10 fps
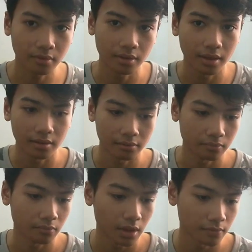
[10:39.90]

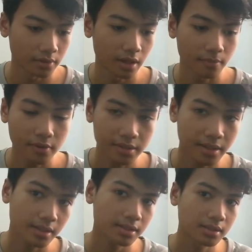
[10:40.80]
then I will get
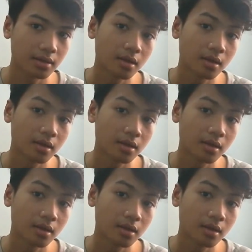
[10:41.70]
monetized